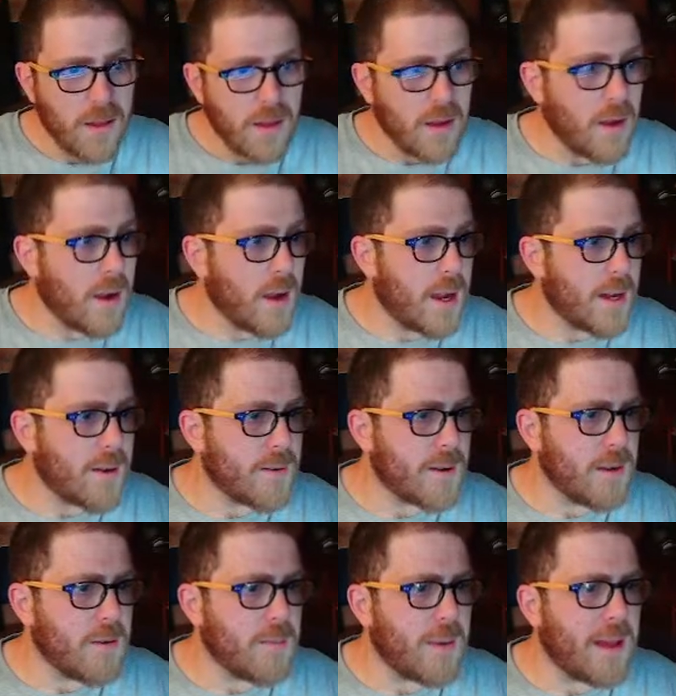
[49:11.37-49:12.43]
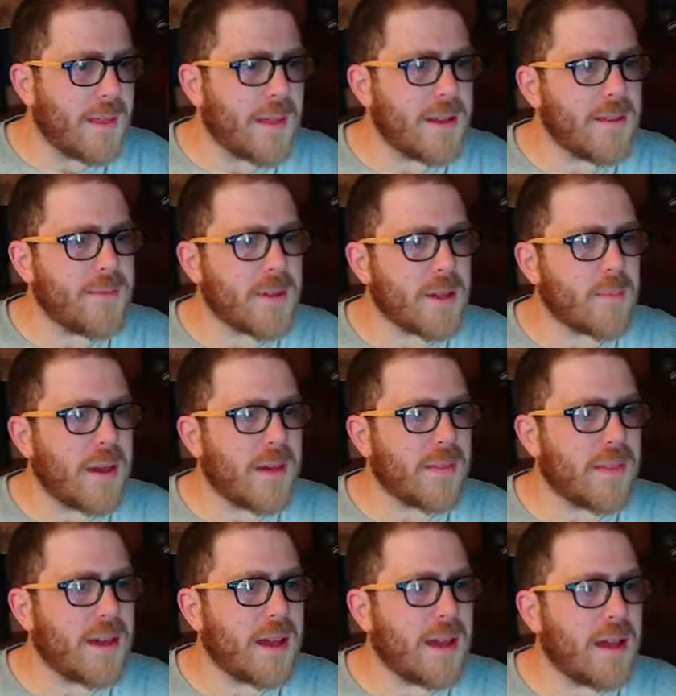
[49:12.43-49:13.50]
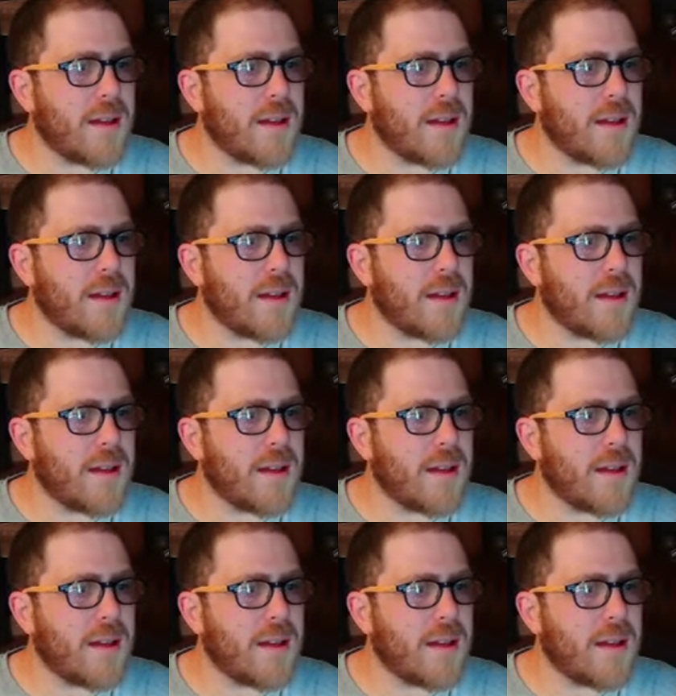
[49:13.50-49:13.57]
I don't know about anything about that.